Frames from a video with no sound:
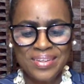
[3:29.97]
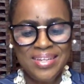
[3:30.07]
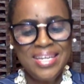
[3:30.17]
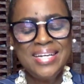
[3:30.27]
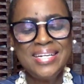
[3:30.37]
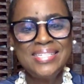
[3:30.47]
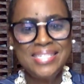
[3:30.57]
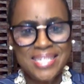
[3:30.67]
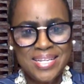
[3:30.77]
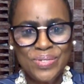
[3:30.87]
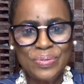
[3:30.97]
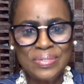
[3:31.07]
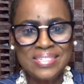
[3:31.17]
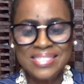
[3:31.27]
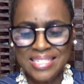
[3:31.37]
he
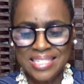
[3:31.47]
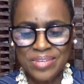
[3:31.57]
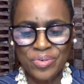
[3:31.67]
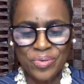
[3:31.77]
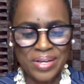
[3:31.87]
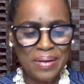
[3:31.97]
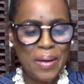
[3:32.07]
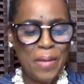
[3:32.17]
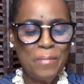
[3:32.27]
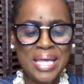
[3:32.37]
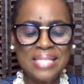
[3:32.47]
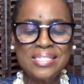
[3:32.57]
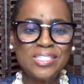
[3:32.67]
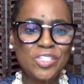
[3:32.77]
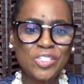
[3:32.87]
continues delivering
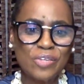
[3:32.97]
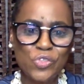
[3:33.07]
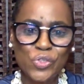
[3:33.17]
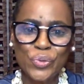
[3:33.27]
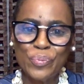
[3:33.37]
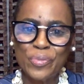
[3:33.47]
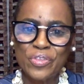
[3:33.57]
messages of truth,